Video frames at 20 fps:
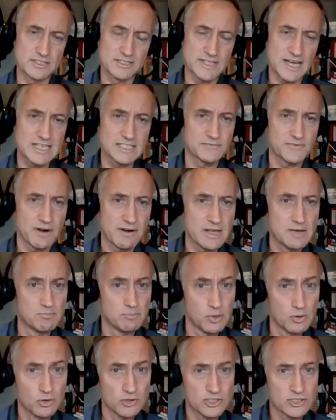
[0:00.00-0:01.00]
And that's very
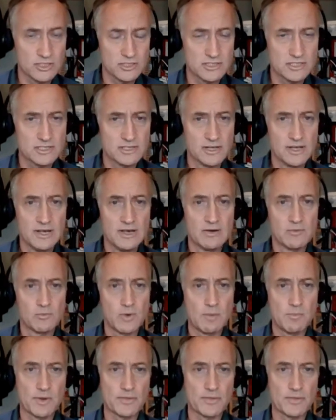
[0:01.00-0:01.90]
important when